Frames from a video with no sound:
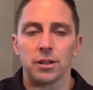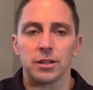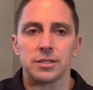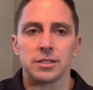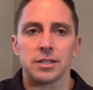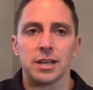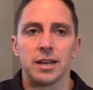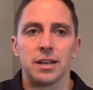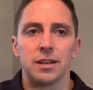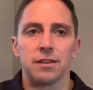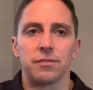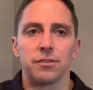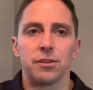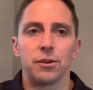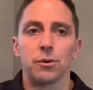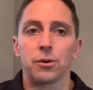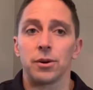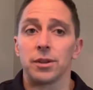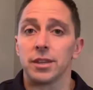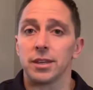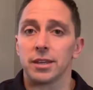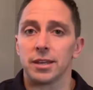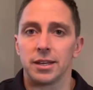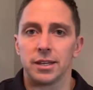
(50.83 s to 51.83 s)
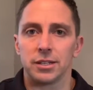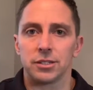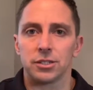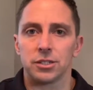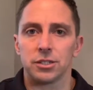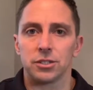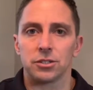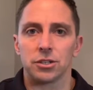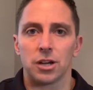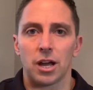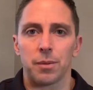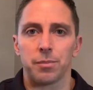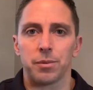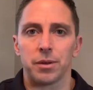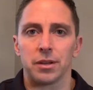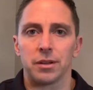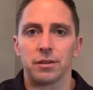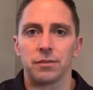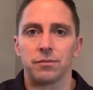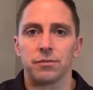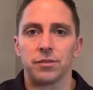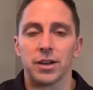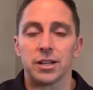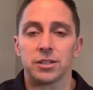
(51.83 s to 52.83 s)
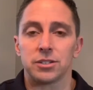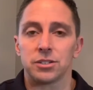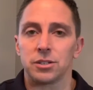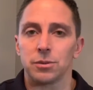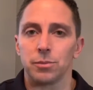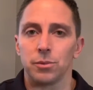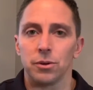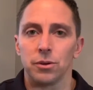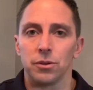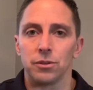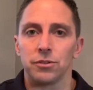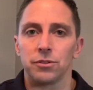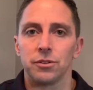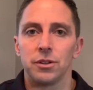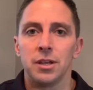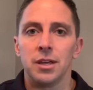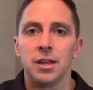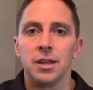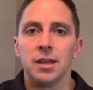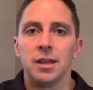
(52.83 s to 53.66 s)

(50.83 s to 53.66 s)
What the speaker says: is that if you're in the kitchen chopping vegetables,